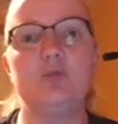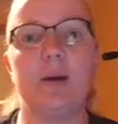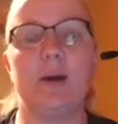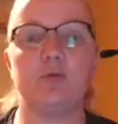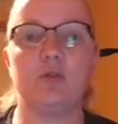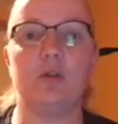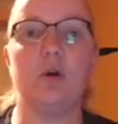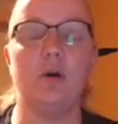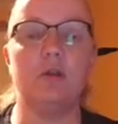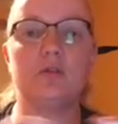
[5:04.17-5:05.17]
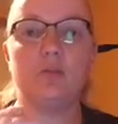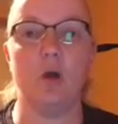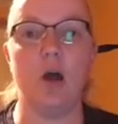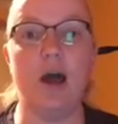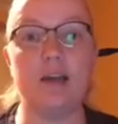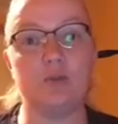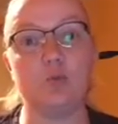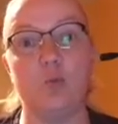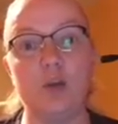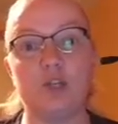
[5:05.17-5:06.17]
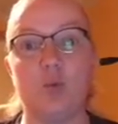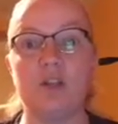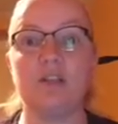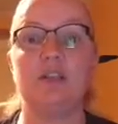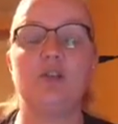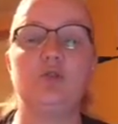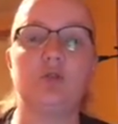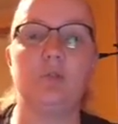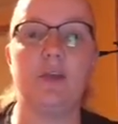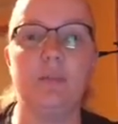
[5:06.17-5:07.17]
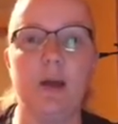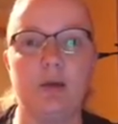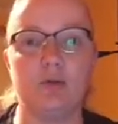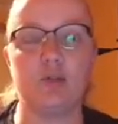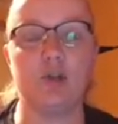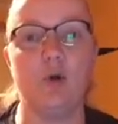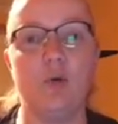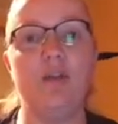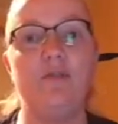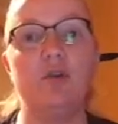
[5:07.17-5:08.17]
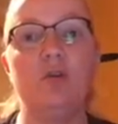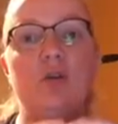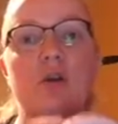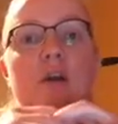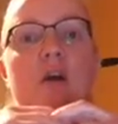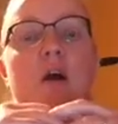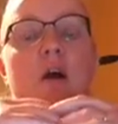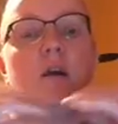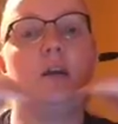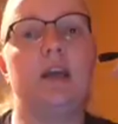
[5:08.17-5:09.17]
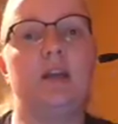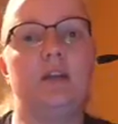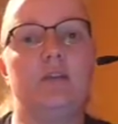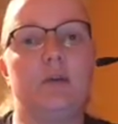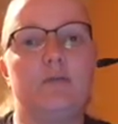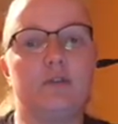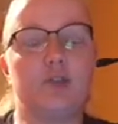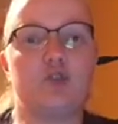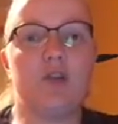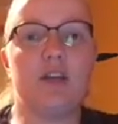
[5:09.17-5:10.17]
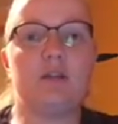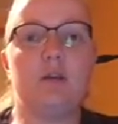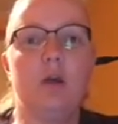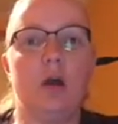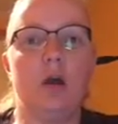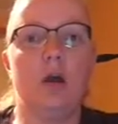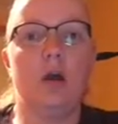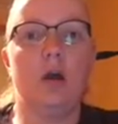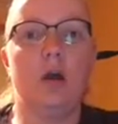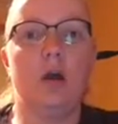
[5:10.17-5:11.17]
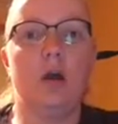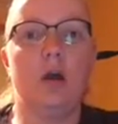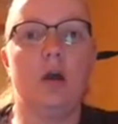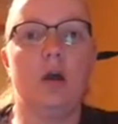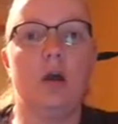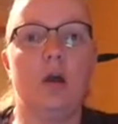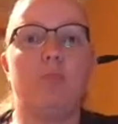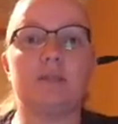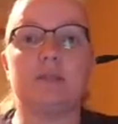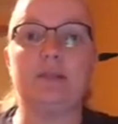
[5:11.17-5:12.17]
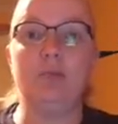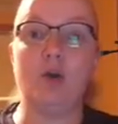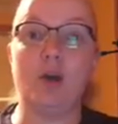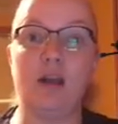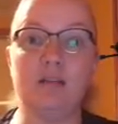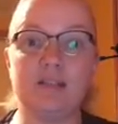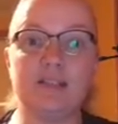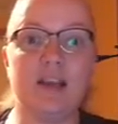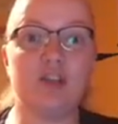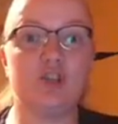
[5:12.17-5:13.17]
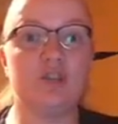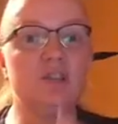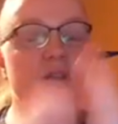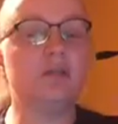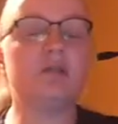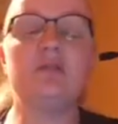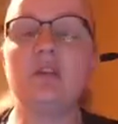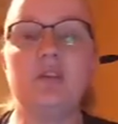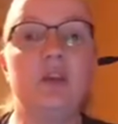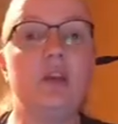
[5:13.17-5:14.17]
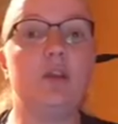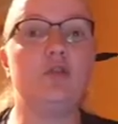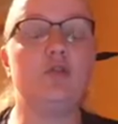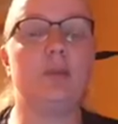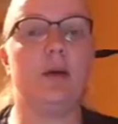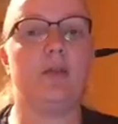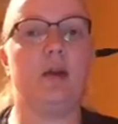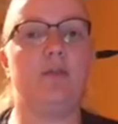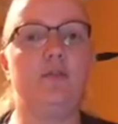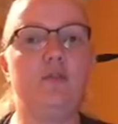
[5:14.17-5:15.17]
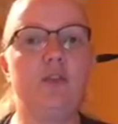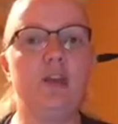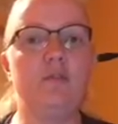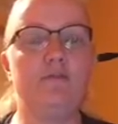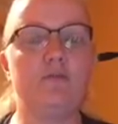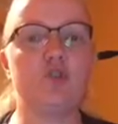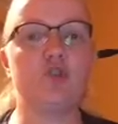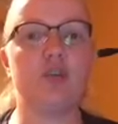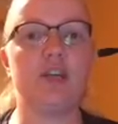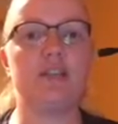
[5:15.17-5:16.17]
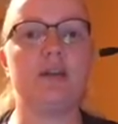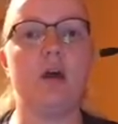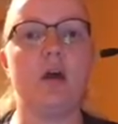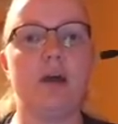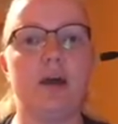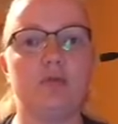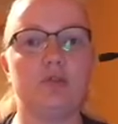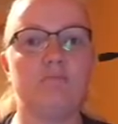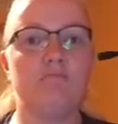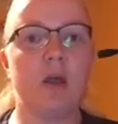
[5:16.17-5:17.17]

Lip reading: about, and which ones can you do something about? So if you're getting frustrated about someone else's actions, there's nothing you can do about that. If you're getting frustrated about